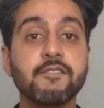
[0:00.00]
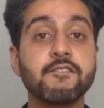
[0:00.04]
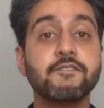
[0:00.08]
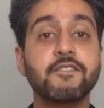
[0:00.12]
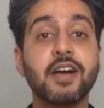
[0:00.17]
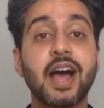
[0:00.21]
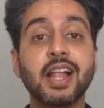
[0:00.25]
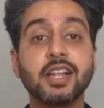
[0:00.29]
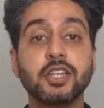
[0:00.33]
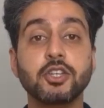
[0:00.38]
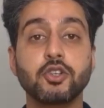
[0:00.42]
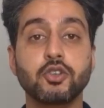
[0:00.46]

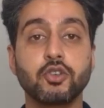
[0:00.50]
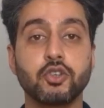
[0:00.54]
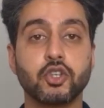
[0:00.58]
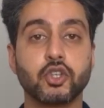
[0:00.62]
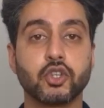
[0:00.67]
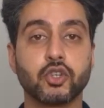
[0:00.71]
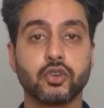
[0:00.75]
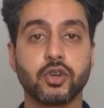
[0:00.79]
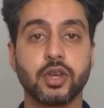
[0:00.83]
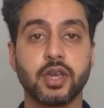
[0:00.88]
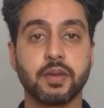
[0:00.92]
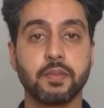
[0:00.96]
Value
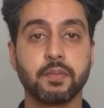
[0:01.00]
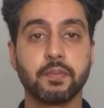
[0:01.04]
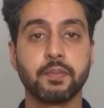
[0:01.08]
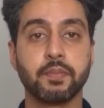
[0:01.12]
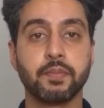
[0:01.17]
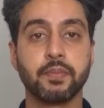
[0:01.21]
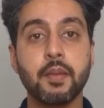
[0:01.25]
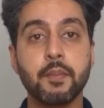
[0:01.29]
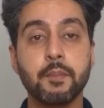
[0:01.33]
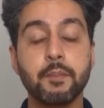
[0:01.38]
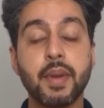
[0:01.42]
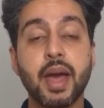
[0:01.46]
stream.
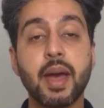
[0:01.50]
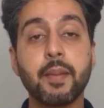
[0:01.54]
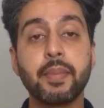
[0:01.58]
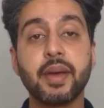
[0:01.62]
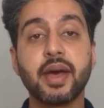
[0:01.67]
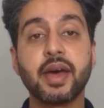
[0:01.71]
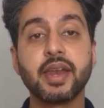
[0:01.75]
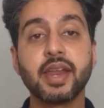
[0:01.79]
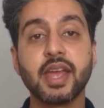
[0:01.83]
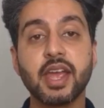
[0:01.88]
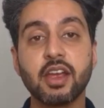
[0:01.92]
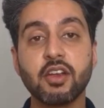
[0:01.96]
Map
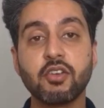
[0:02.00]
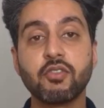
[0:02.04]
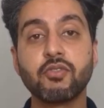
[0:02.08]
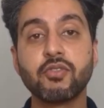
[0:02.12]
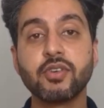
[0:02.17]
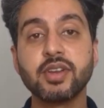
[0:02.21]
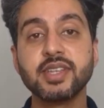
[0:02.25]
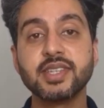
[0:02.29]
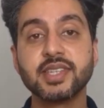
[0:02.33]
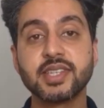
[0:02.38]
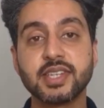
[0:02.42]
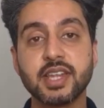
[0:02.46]
out
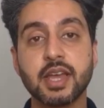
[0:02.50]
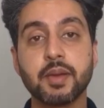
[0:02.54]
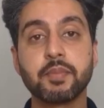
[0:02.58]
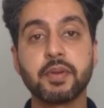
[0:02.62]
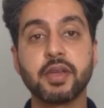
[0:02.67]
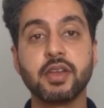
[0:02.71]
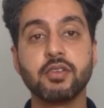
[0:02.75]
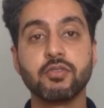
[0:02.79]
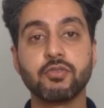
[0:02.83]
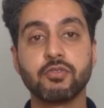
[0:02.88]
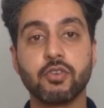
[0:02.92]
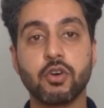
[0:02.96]
every step
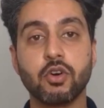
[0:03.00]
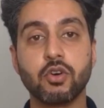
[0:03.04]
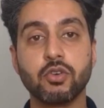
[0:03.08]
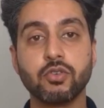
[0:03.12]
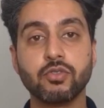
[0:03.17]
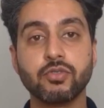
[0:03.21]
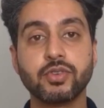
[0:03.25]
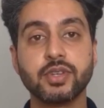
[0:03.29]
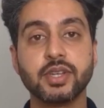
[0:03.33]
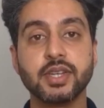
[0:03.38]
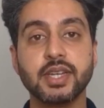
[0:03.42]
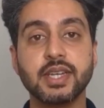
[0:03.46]

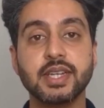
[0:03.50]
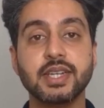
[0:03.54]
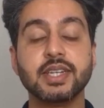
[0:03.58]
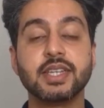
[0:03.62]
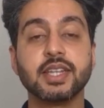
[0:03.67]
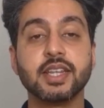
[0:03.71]
involved in